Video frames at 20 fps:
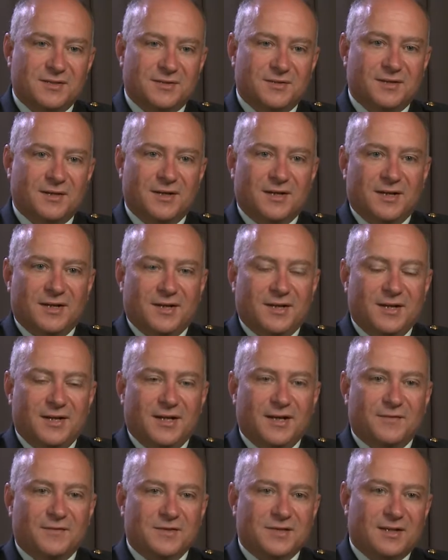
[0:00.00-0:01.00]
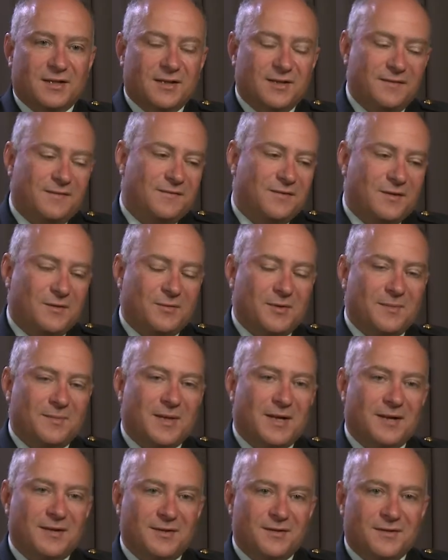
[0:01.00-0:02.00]
so he gave us a lift, and we
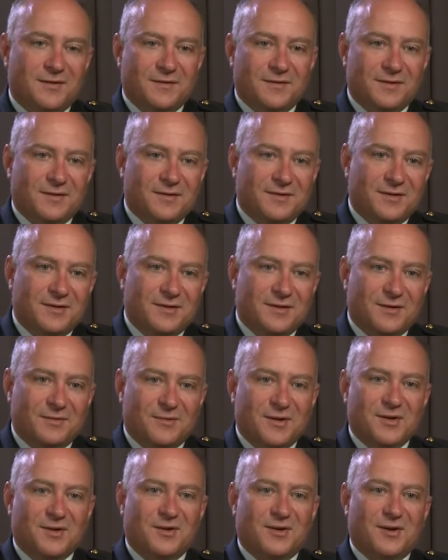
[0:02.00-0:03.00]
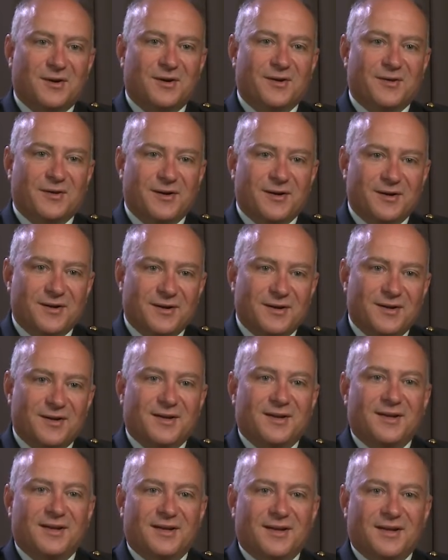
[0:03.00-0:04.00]
abandoned the rental car there,
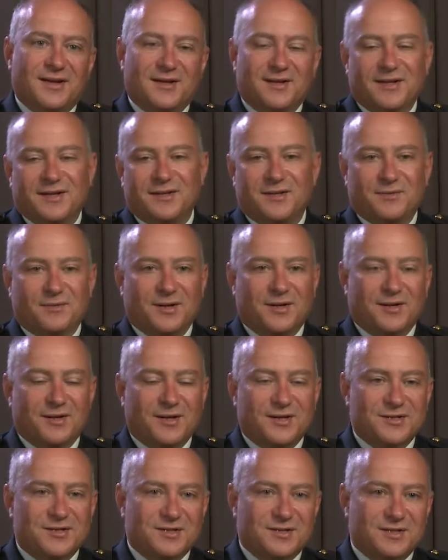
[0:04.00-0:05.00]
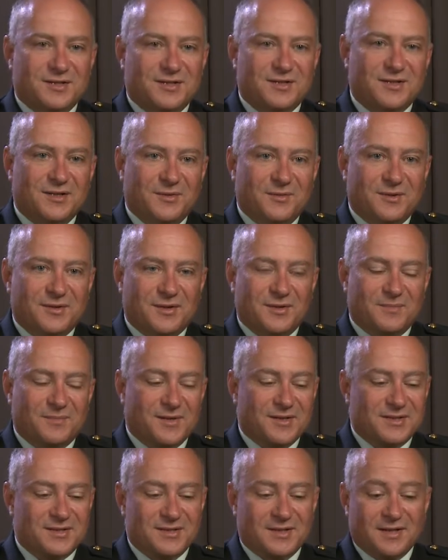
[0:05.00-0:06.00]
and let the rental agency deal with it.
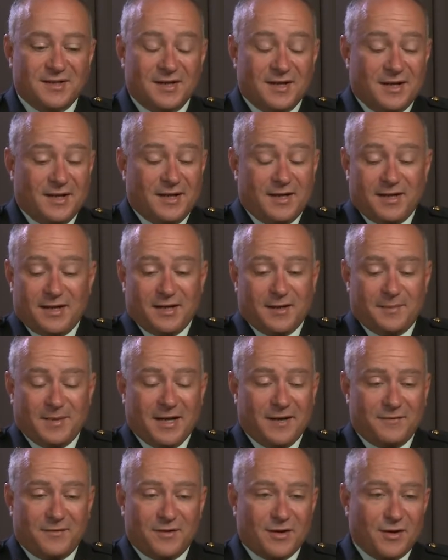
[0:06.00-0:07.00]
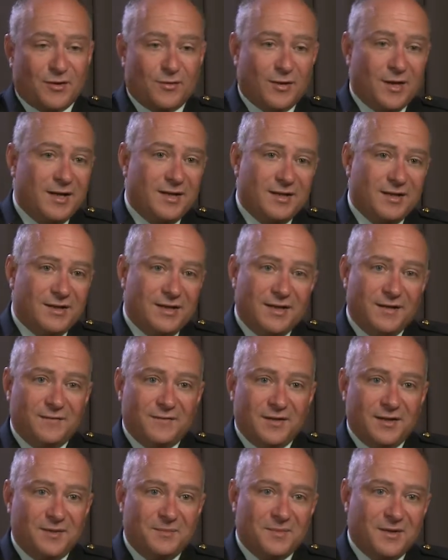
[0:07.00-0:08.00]
But ended up having a great
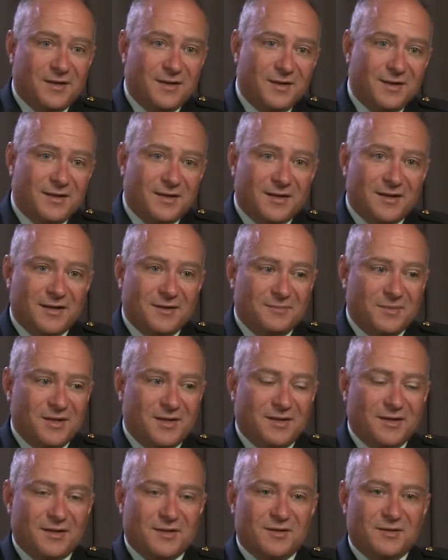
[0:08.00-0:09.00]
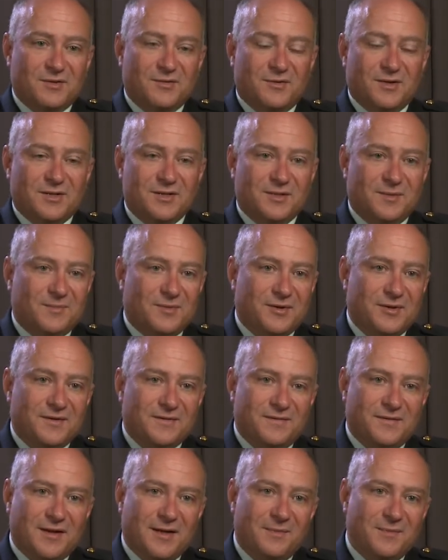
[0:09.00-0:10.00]
evening, meeting a Greek Cypriot
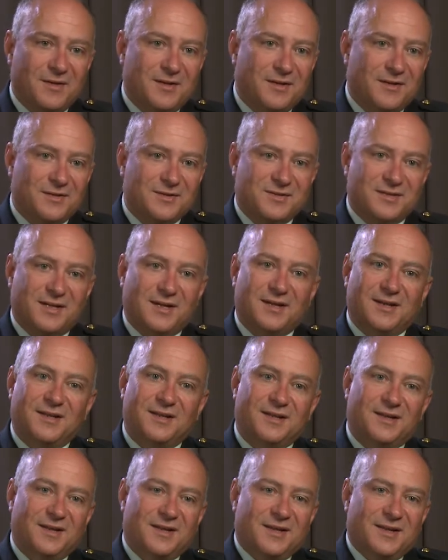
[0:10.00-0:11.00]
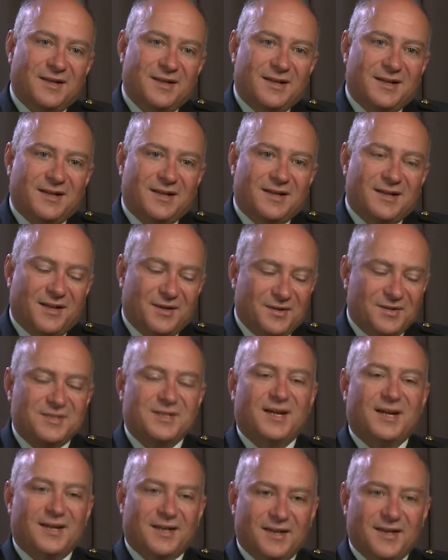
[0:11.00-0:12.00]
family, understanding
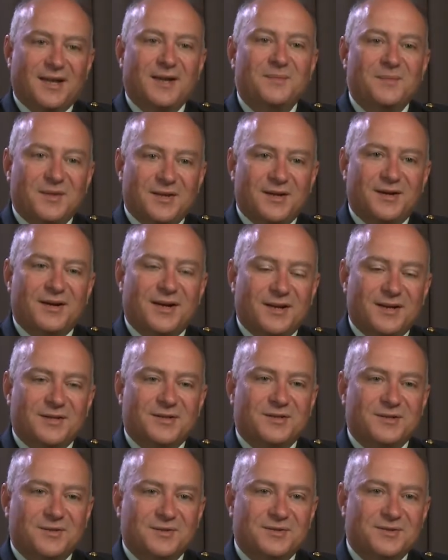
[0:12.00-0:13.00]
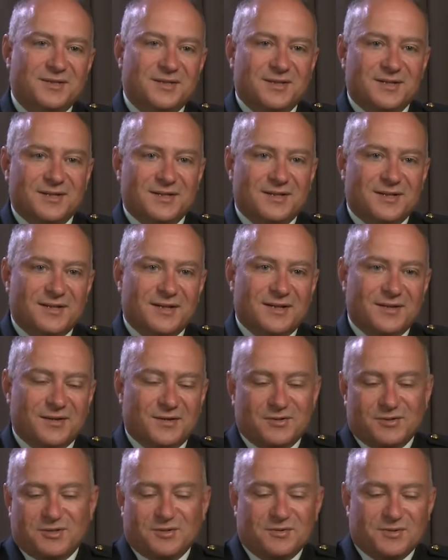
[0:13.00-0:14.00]
them and their attitudes. And
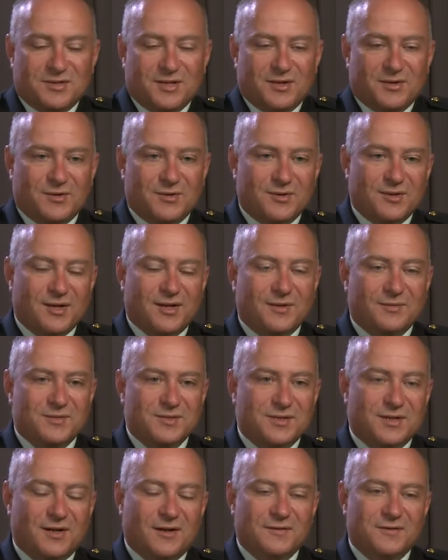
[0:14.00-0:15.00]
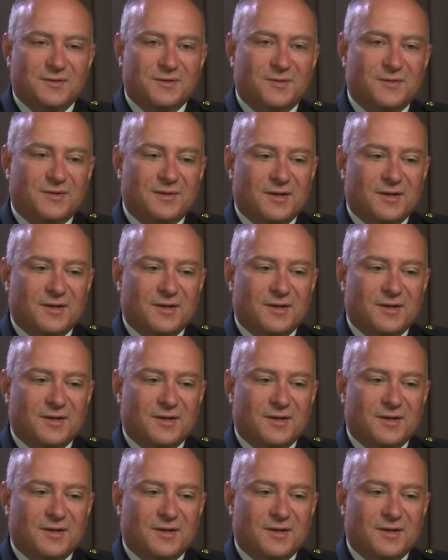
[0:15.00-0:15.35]
as soon as they learned that I was an officer